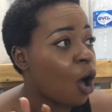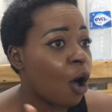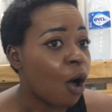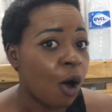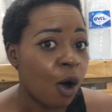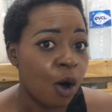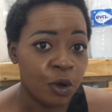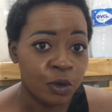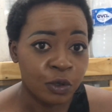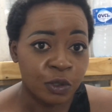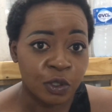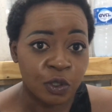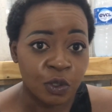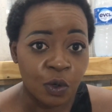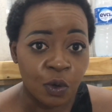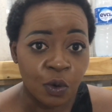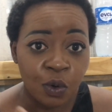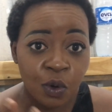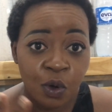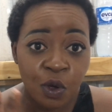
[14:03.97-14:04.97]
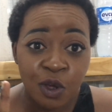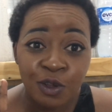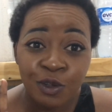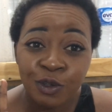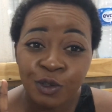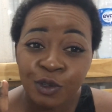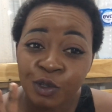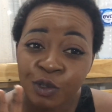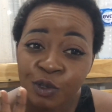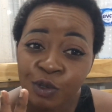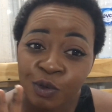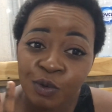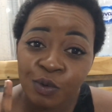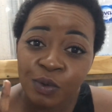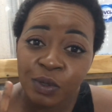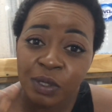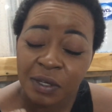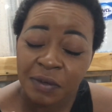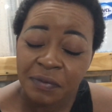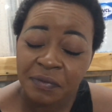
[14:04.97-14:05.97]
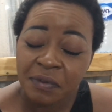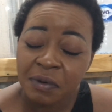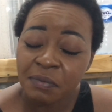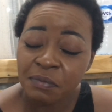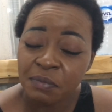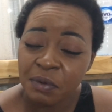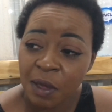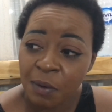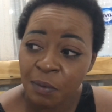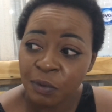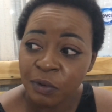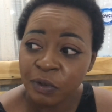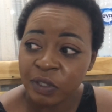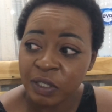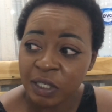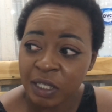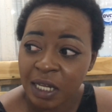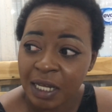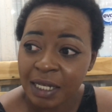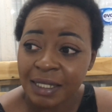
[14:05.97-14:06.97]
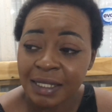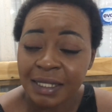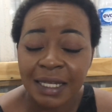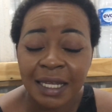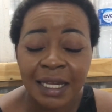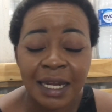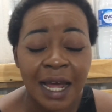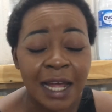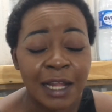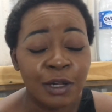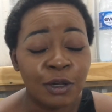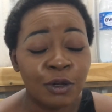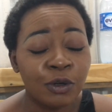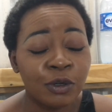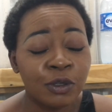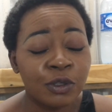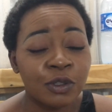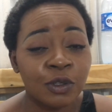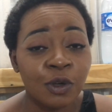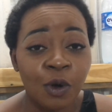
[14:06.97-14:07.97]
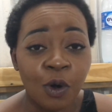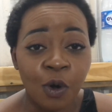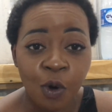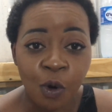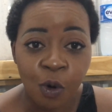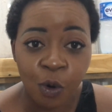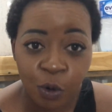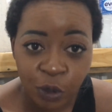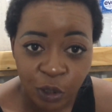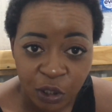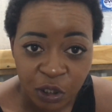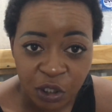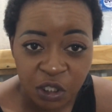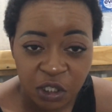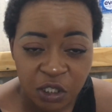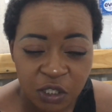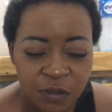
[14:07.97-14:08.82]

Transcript: Also, 2 different people today said I looked gorgeous.